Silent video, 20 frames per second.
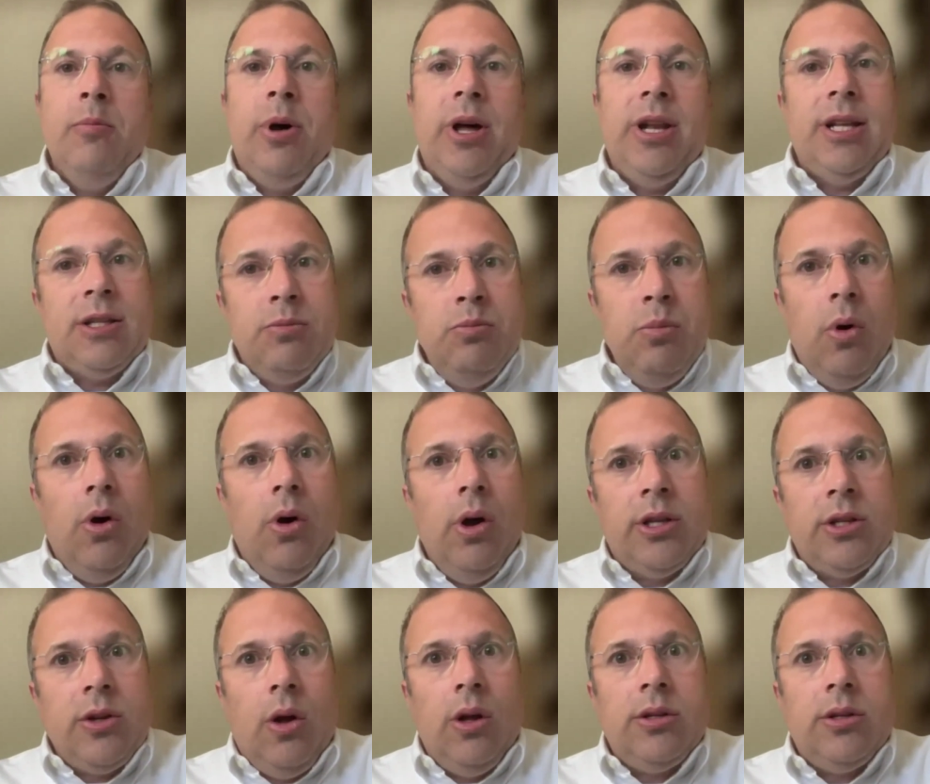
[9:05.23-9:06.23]
but it's
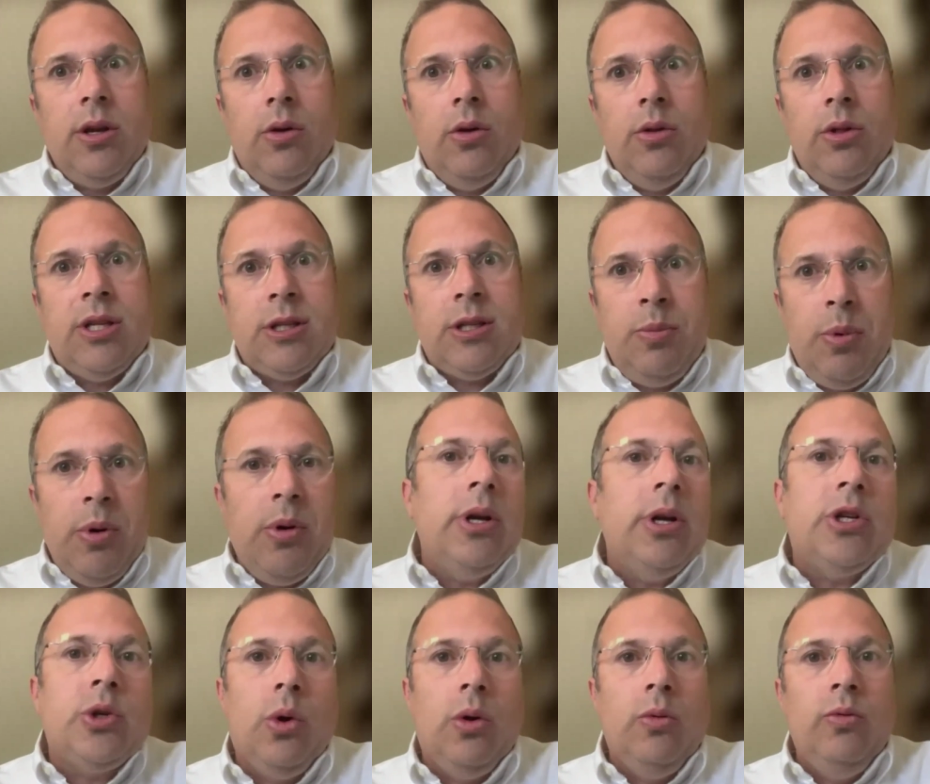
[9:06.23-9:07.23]
also the
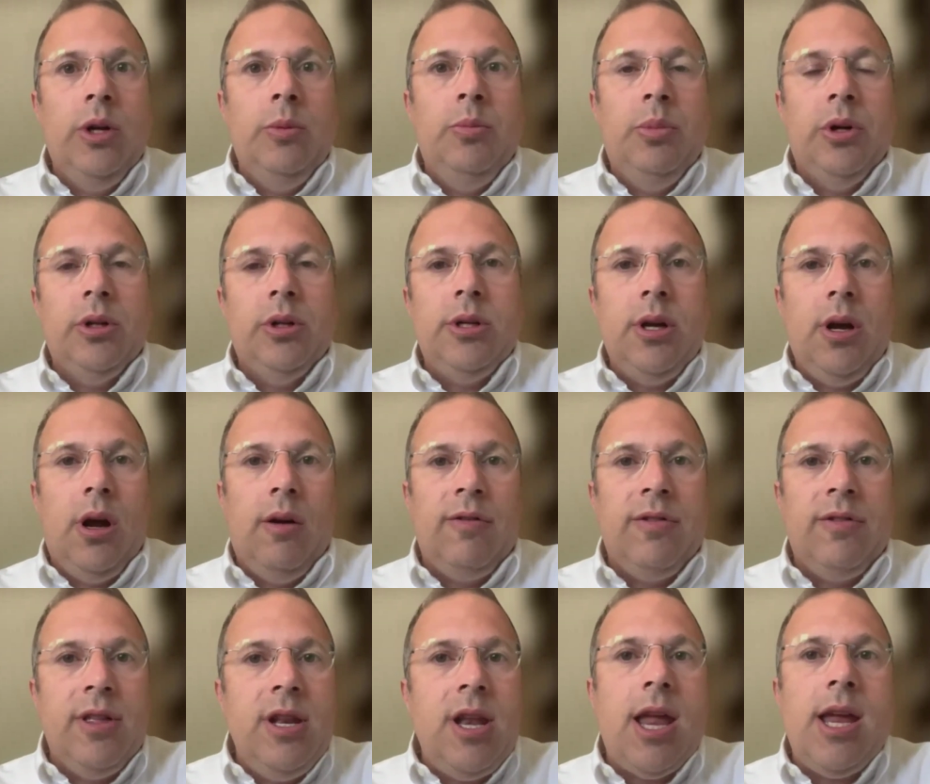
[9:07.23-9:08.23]
spiritual rebuilding
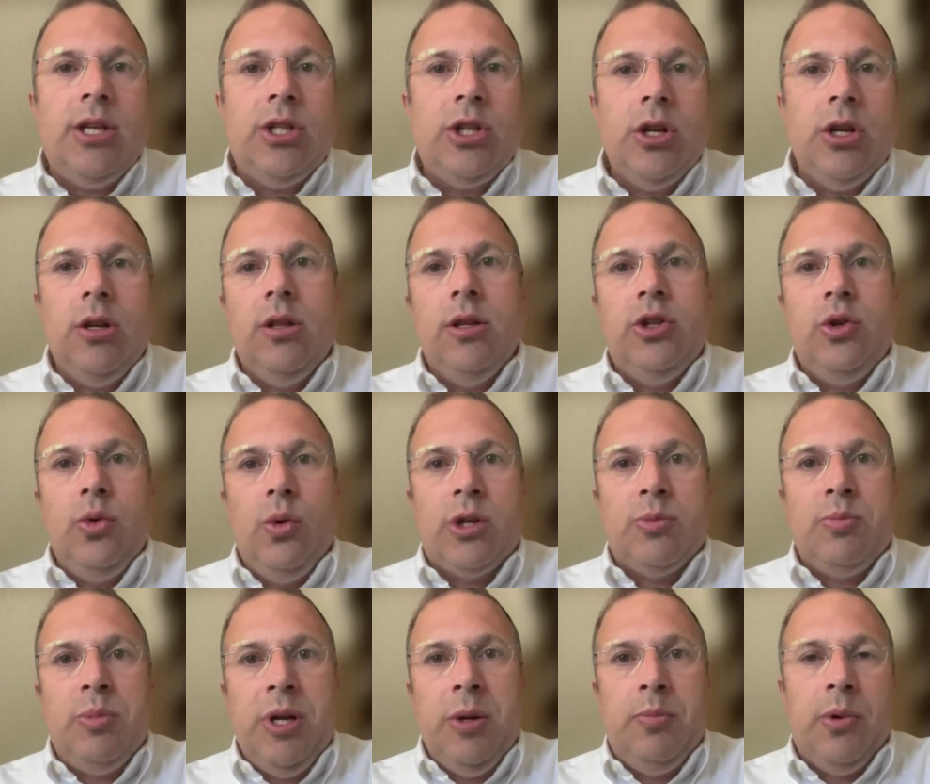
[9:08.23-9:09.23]
of the nation of the
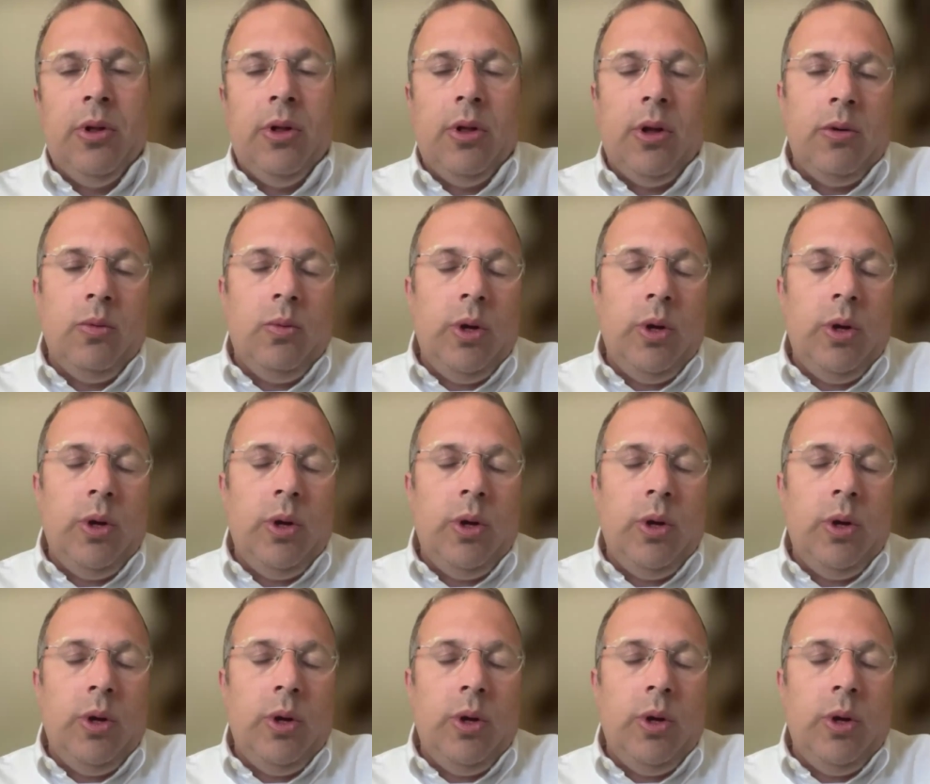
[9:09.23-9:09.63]
Jewish people.